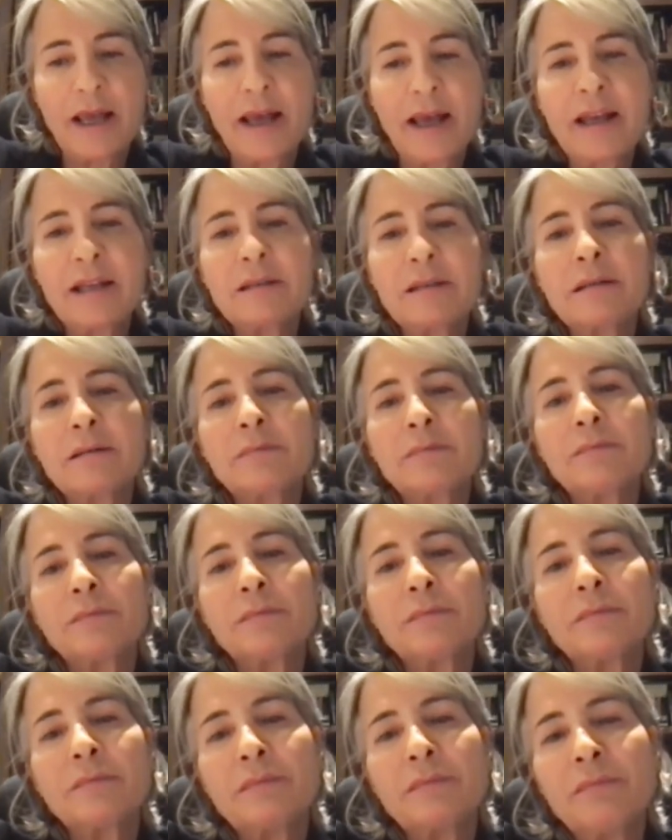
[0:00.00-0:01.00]
And
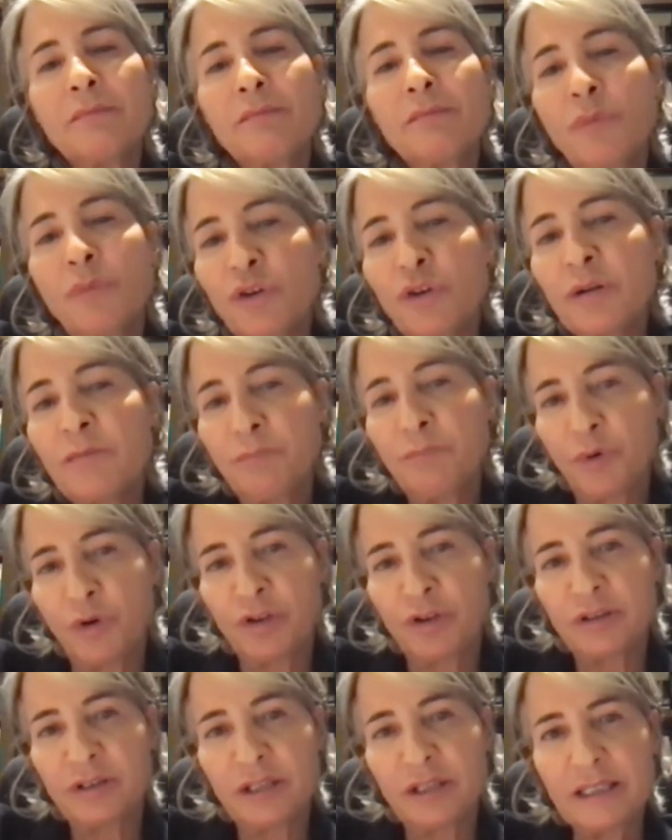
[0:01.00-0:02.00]
more
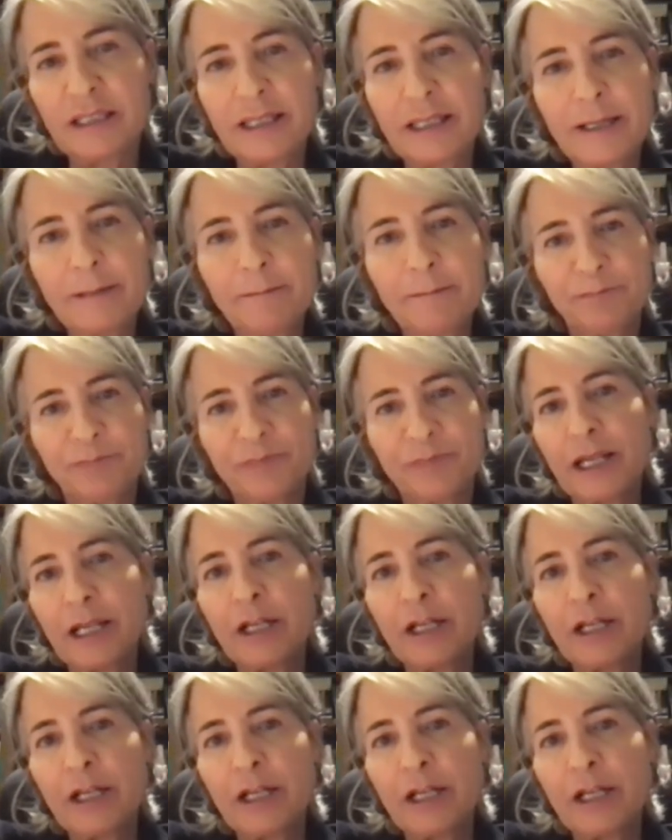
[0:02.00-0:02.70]
importantly,